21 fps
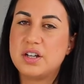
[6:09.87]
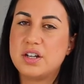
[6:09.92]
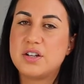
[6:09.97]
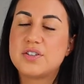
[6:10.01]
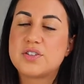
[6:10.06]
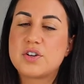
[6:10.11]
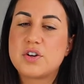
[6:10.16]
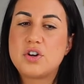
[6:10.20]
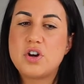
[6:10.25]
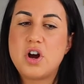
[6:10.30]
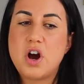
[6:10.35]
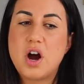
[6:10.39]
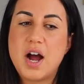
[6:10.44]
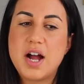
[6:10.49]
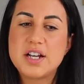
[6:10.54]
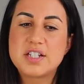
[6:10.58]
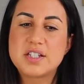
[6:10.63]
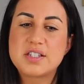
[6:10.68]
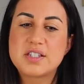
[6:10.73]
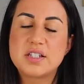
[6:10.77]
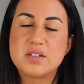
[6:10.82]
So
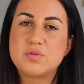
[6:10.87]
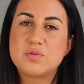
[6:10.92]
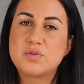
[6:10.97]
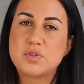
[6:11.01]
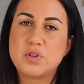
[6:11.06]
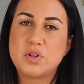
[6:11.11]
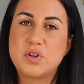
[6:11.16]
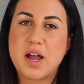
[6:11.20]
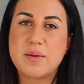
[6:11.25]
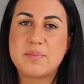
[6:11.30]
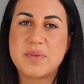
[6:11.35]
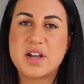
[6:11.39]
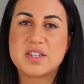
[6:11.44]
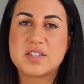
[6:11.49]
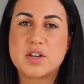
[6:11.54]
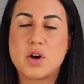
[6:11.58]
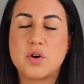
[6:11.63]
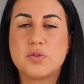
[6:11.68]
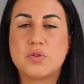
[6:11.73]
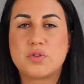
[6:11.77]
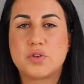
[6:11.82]
I just didn't feel like
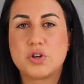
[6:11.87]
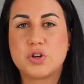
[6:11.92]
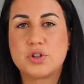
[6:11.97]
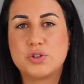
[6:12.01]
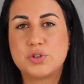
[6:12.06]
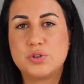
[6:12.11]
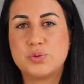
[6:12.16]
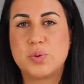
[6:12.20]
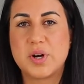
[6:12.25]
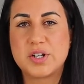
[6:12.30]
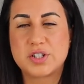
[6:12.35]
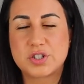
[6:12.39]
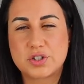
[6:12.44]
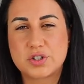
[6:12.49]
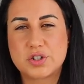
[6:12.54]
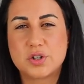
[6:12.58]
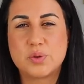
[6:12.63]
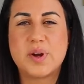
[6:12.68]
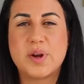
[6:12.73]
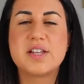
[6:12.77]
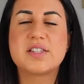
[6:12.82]
myself for a good 1 to
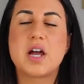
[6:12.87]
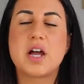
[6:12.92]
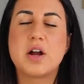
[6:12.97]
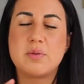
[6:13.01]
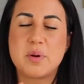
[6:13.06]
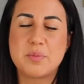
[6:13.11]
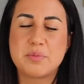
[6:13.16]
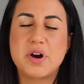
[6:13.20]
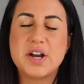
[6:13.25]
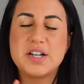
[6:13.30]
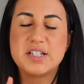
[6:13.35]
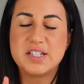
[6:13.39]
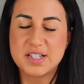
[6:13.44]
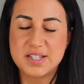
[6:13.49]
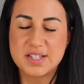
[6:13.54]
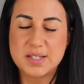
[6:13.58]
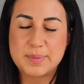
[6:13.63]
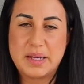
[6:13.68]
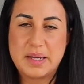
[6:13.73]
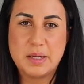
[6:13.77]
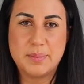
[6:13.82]
2 weeks. I remember I
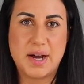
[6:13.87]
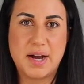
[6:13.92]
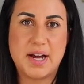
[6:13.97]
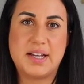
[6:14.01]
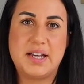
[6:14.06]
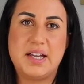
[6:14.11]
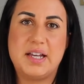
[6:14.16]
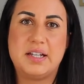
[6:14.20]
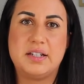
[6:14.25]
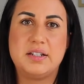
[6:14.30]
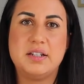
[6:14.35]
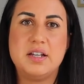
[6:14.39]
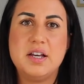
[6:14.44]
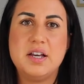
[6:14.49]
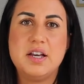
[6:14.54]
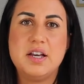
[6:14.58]
did speak about it in